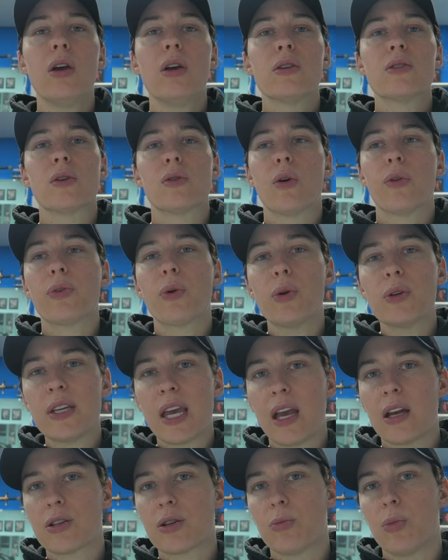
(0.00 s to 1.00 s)
So don't throw a
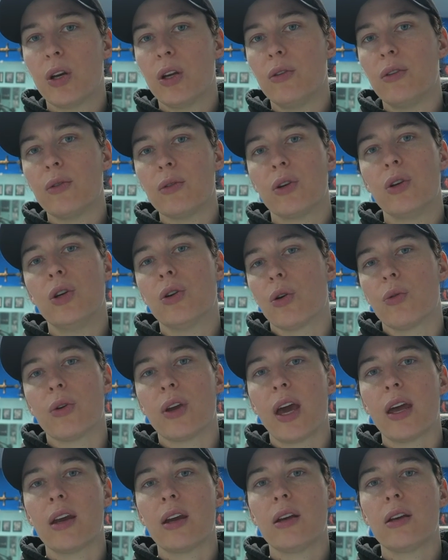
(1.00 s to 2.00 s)
tantrum when you don't
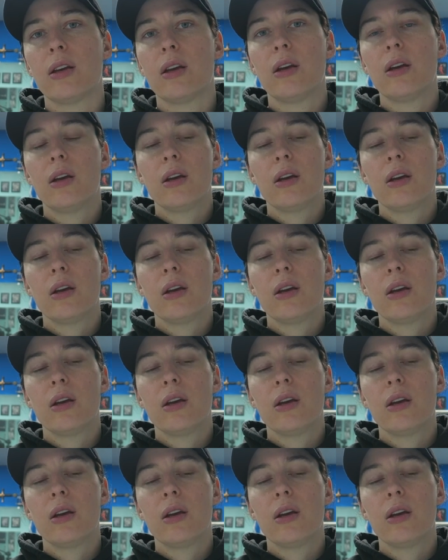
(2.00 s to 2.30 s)
get it.